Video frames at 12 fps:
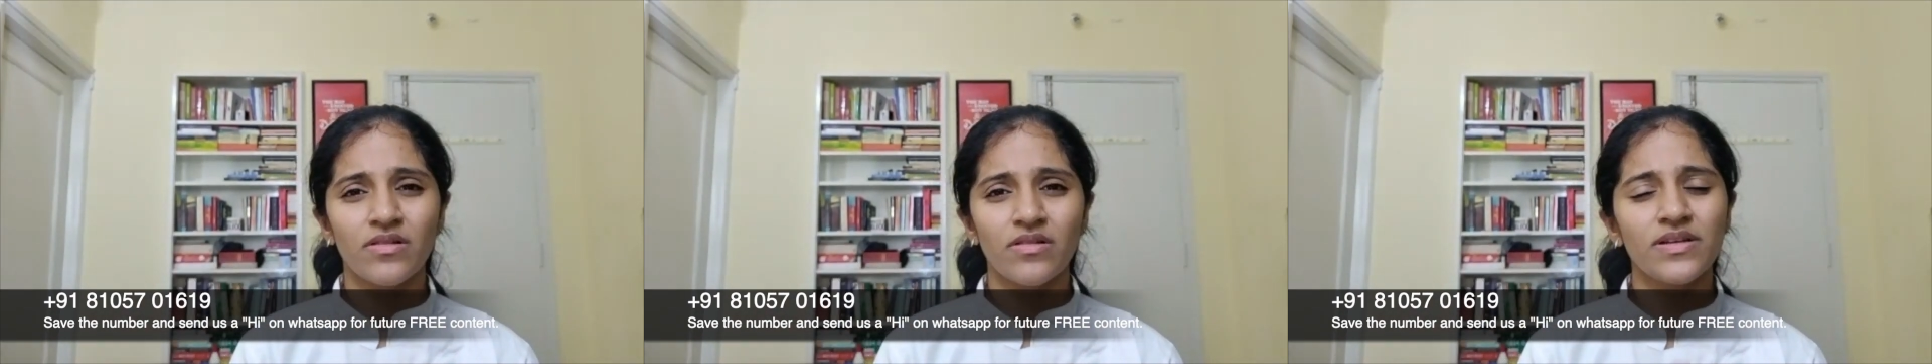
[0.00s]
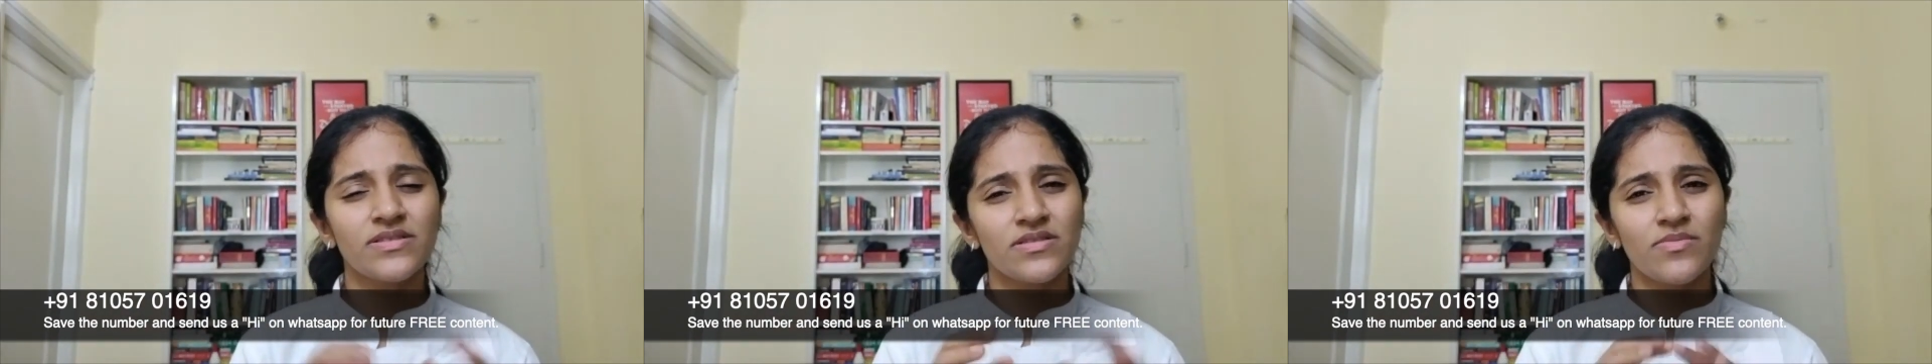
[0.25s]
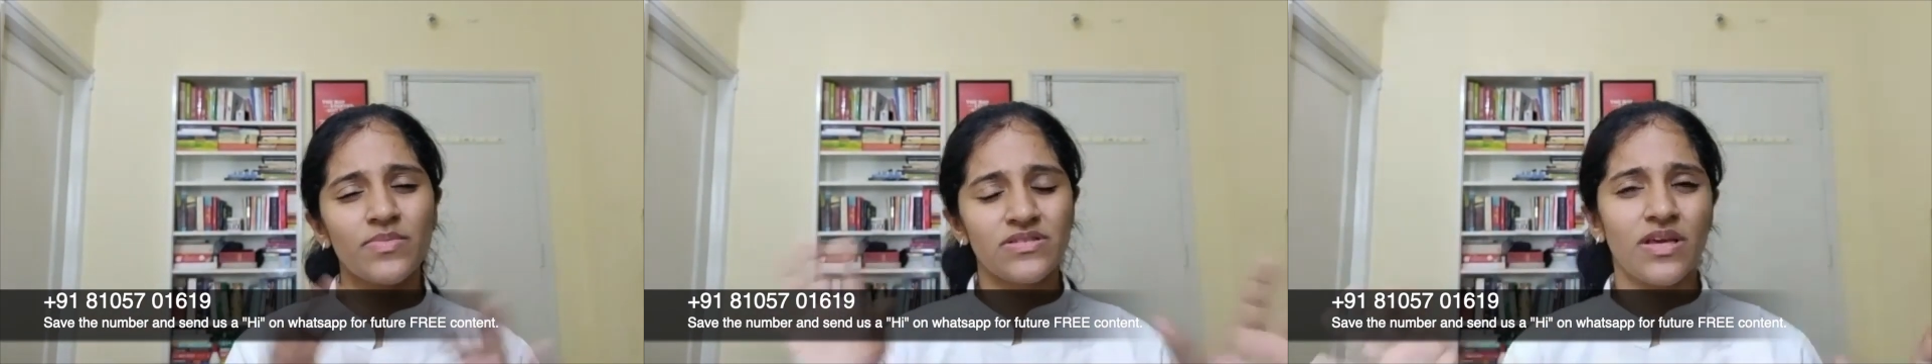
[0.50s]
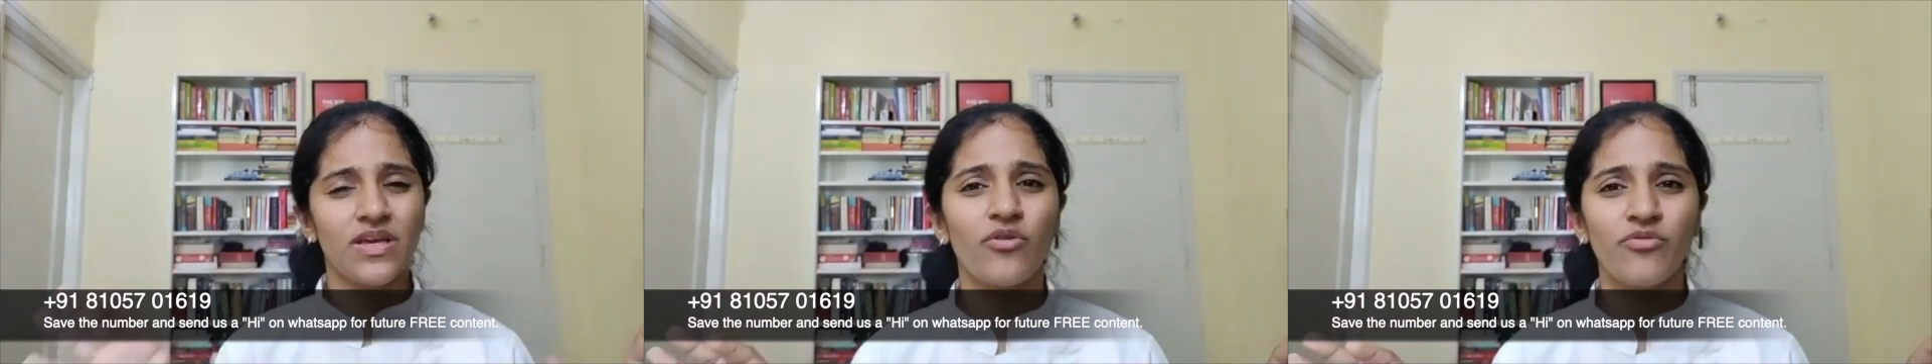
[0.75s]
it's the
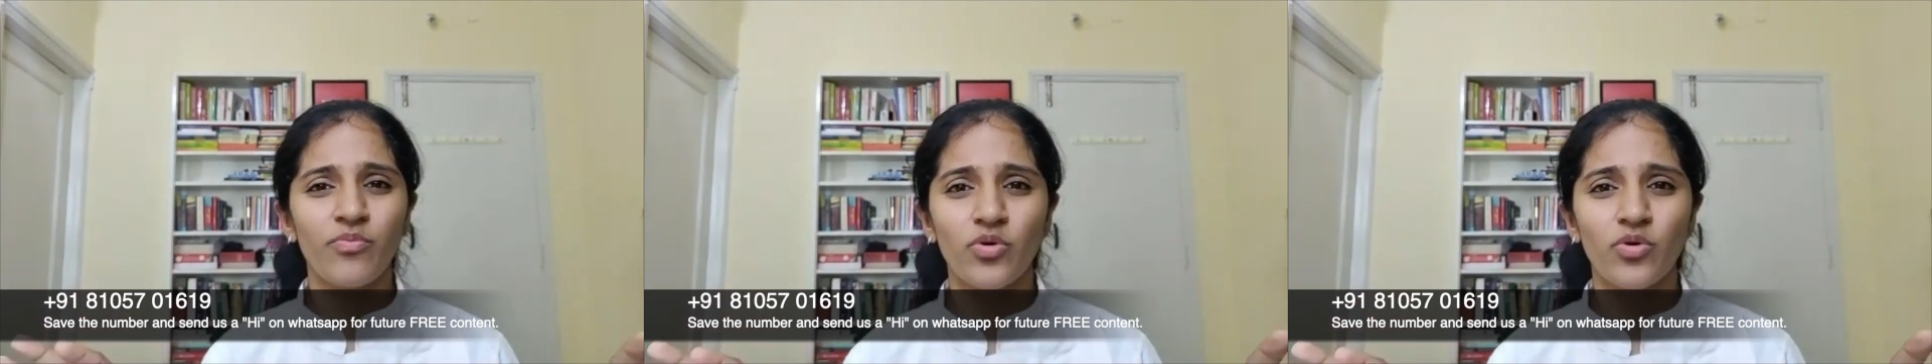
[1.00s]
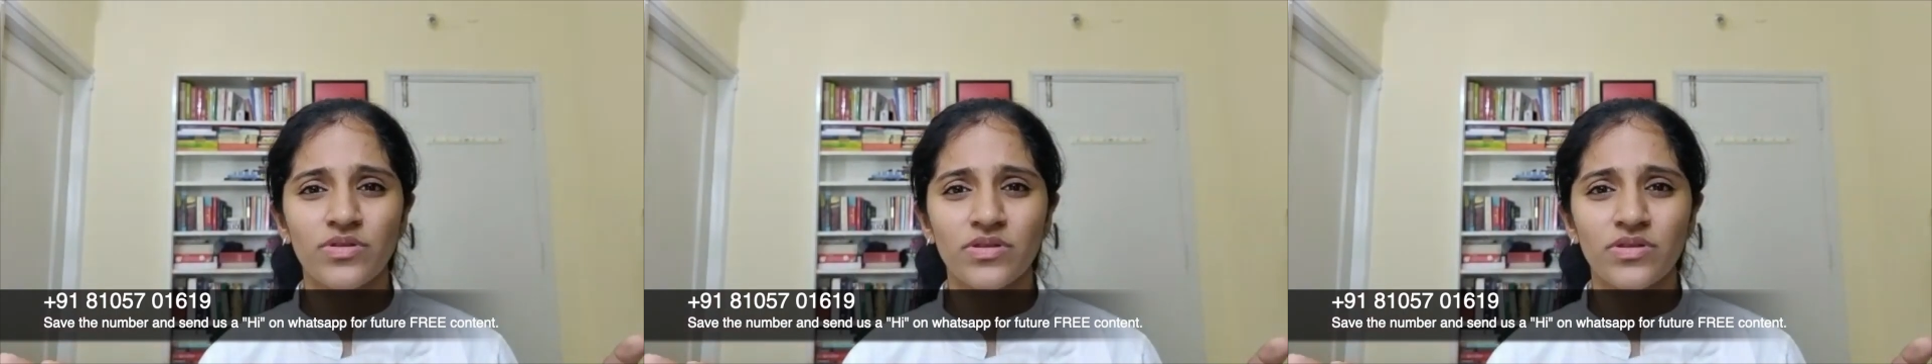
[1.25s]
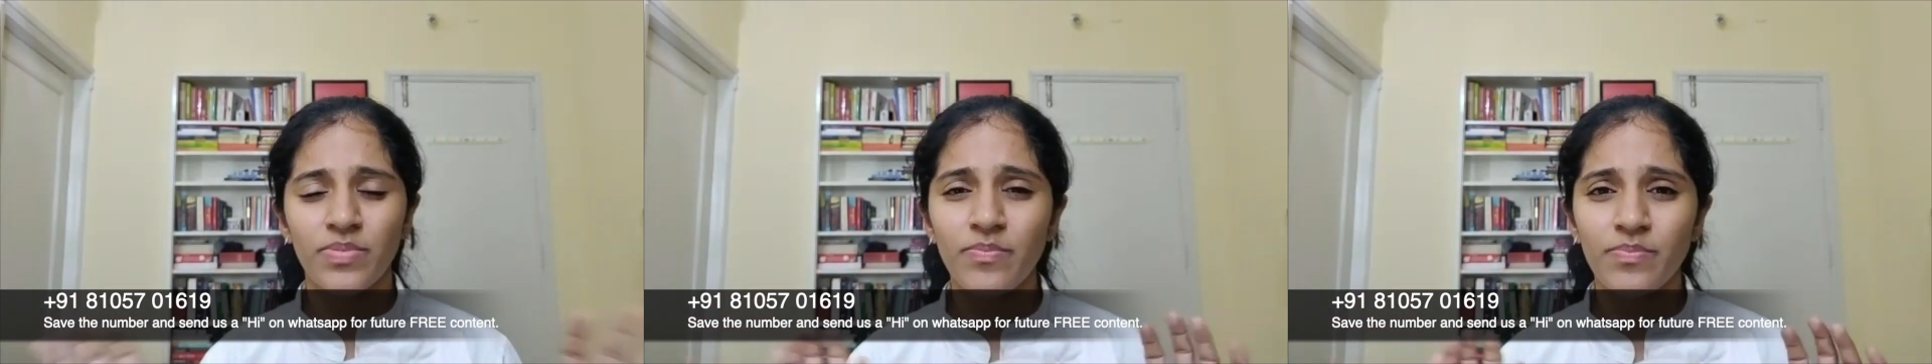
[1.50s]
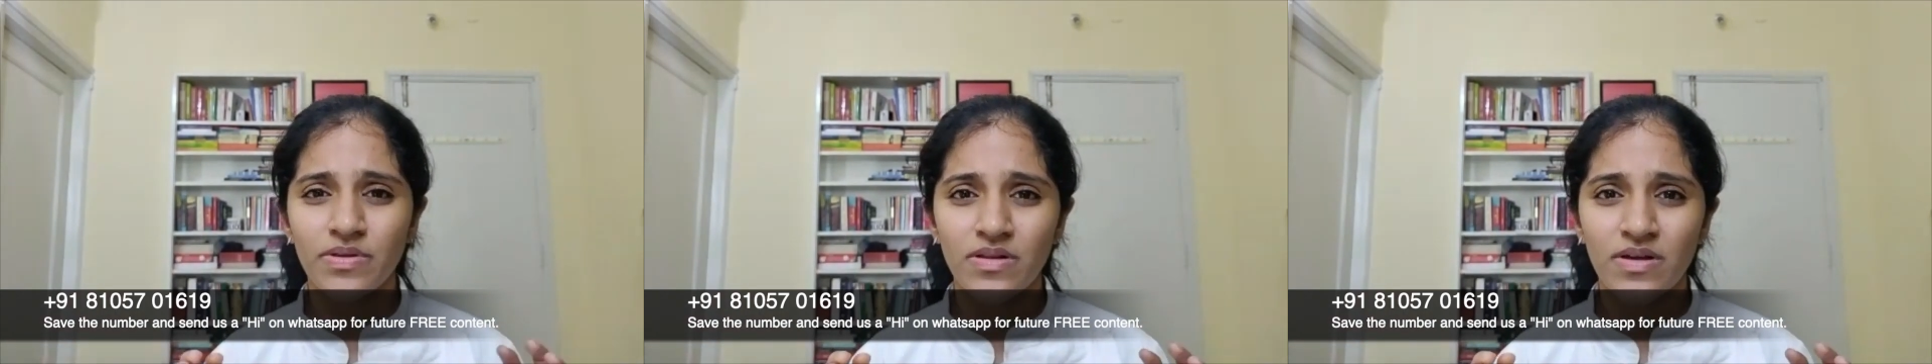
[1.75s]
mistake of both the people.